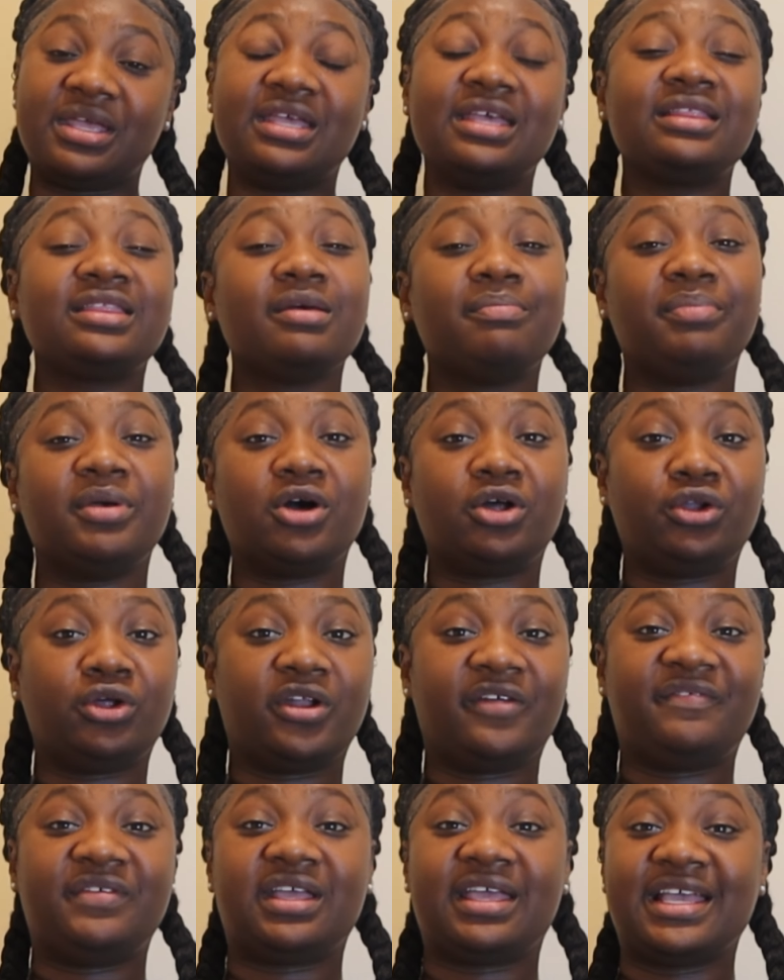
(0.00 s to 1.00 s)
and hit the bell
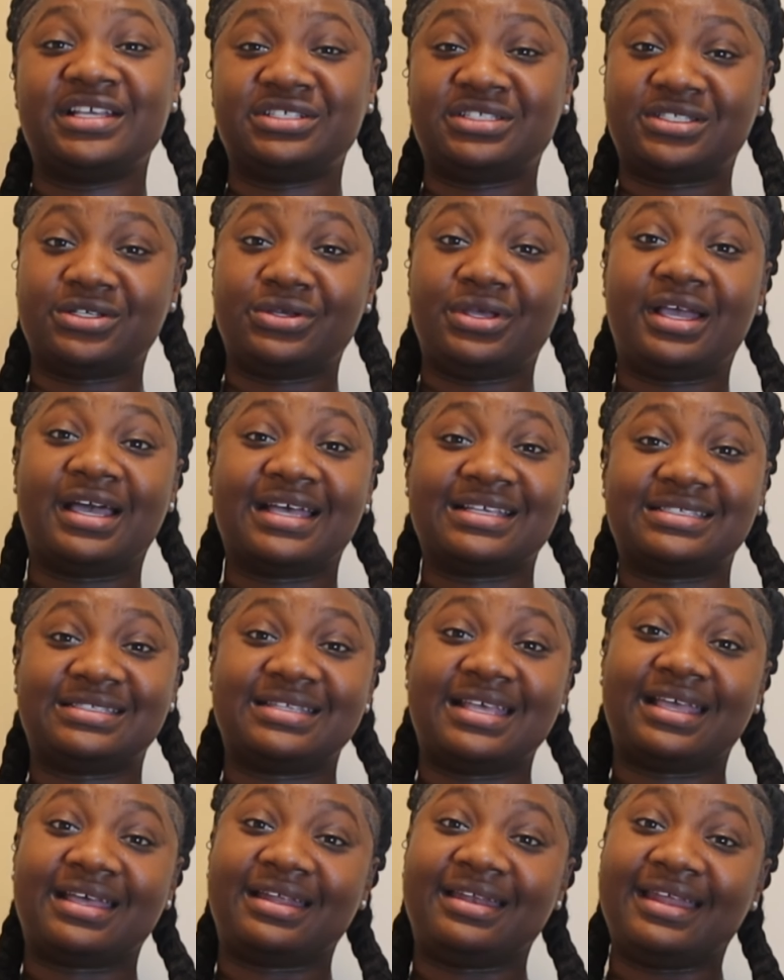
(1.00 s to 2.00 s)
notification so you guys
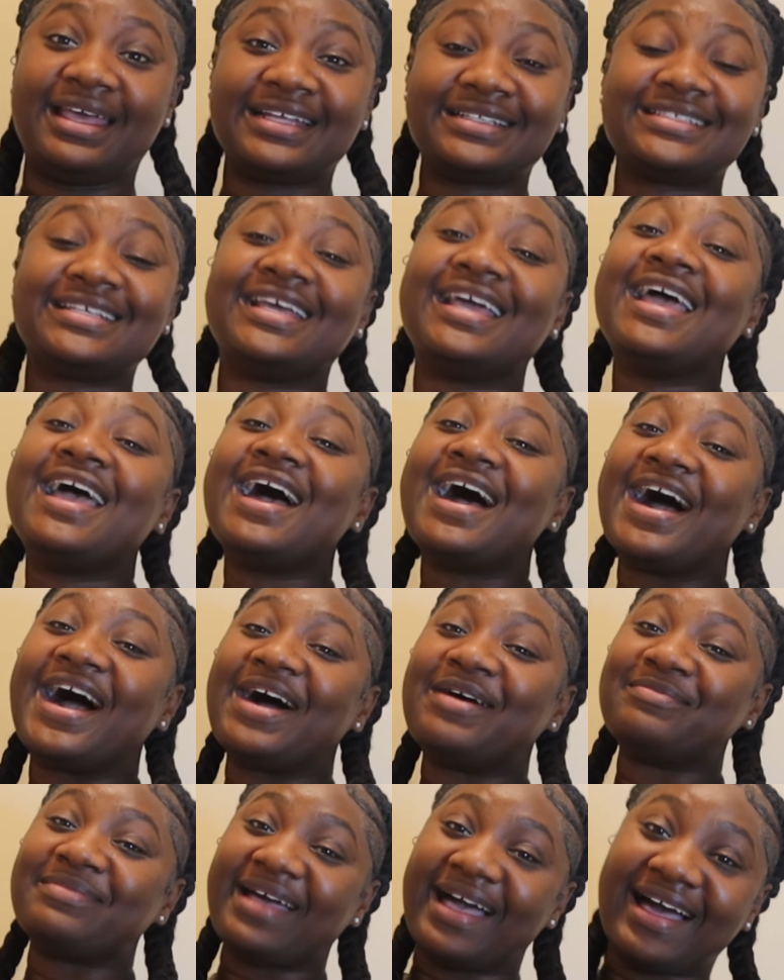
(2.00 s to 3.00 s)
stay connected.
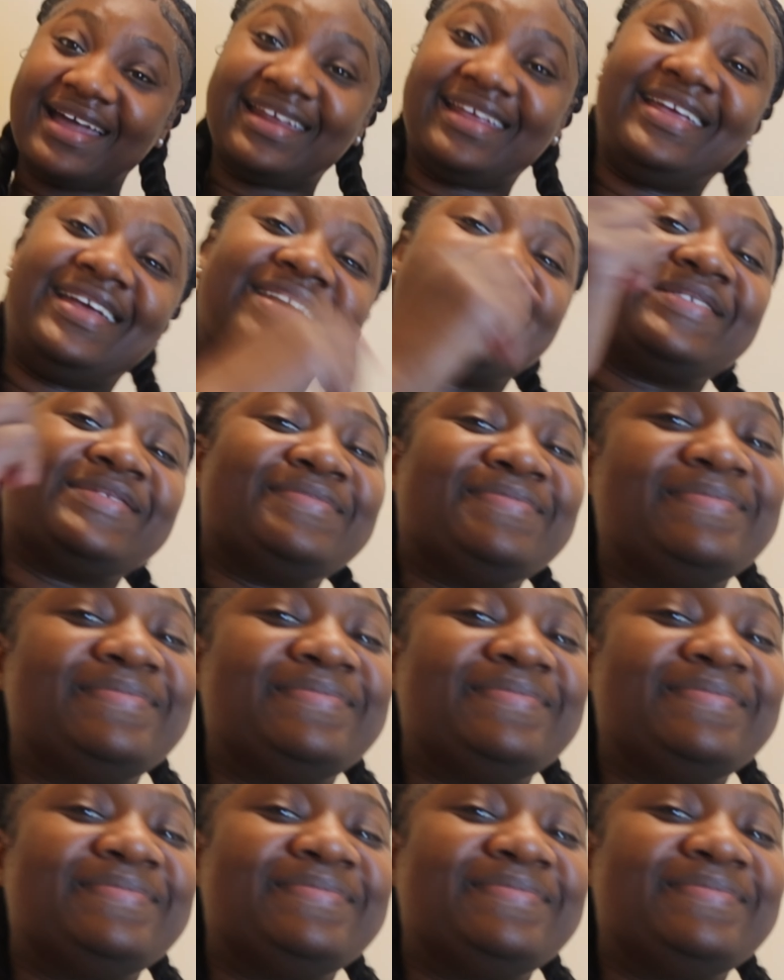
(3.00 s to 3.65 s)
I'm out of here.